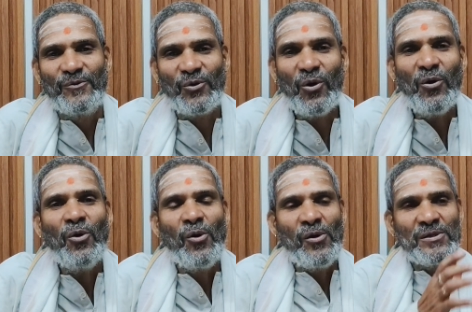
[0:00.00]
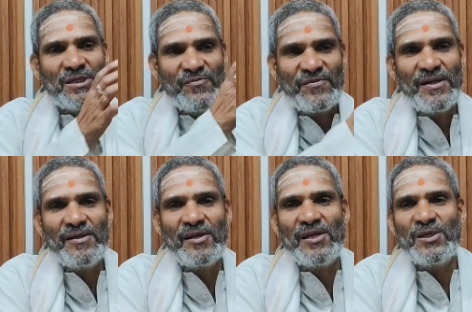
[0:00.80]
So,
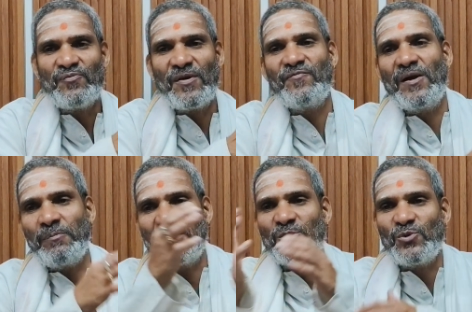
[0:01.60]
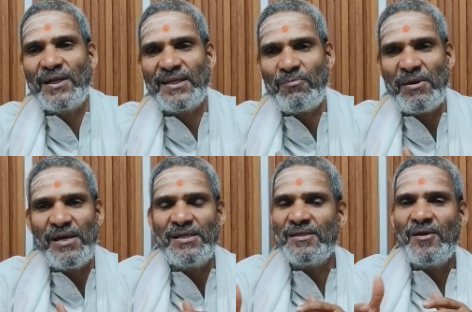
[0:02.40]
shifting trees from one place to another
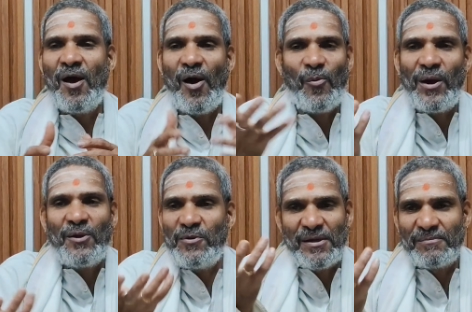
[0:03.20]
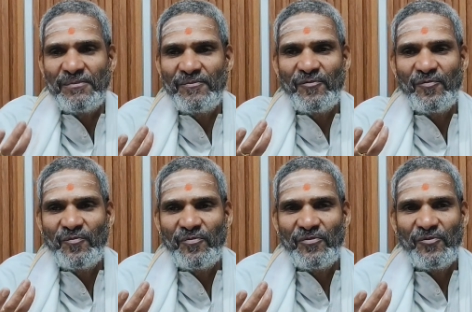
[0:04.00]
place or whatever
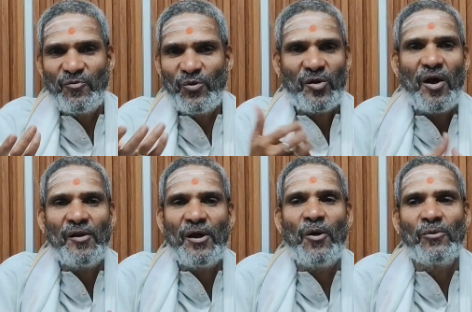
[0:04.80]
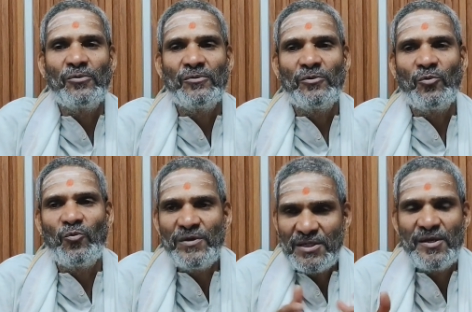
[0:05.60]
we call now,
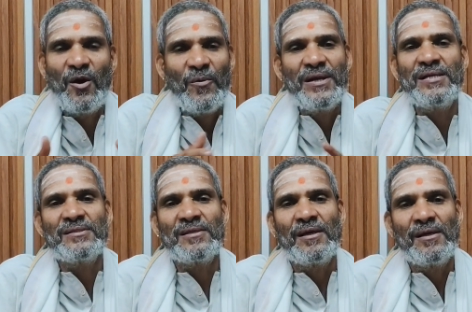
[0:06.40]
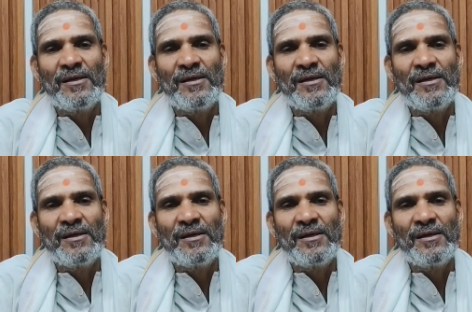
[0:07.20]
we see nowadays.